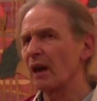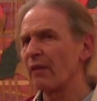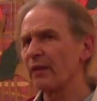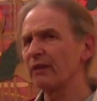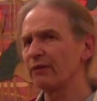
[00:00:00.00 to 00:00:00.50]
I
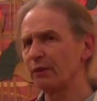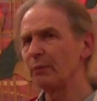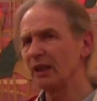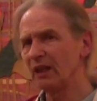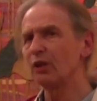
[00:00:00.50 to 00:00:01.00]
think for
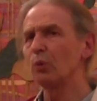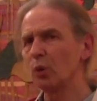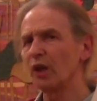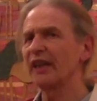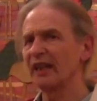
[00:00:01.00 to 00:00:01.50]
me, the
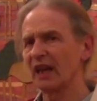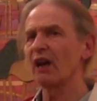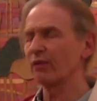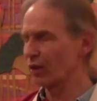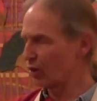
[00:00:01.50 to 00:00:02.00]
working
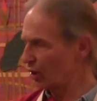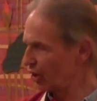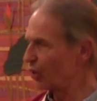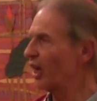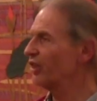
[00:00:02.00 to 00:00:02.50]
out of the
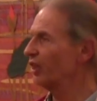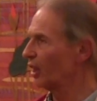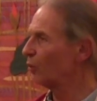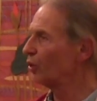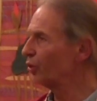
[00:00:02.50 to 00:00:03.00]

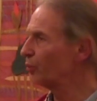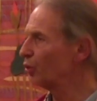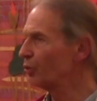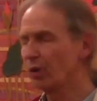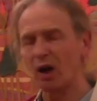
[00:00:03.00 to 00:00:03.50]
cross-dressing
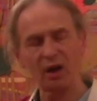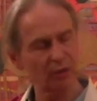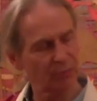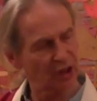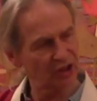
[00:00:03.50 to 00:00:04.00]
was part of
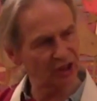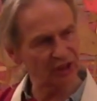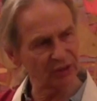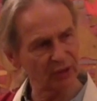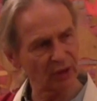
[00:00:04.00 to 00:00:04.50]
the
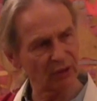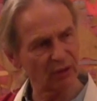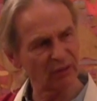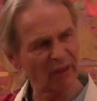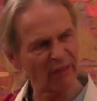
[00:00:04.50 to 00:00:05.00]
process of
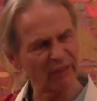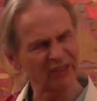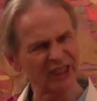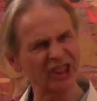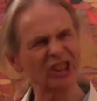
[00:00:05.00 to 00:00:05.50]

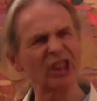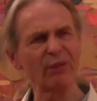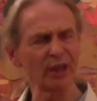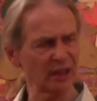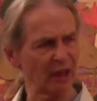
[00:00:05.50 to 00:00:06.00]

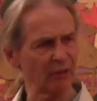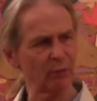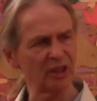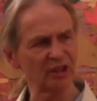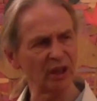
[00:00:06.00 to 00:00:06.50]
discovering that for
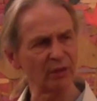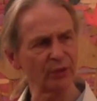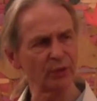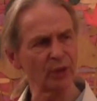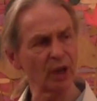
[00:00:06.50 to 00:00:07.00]
myself,
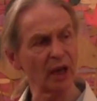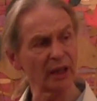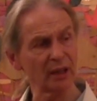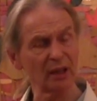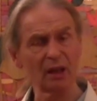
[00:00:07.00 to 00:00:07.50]
if you
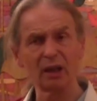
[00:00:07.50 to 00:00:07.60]
like.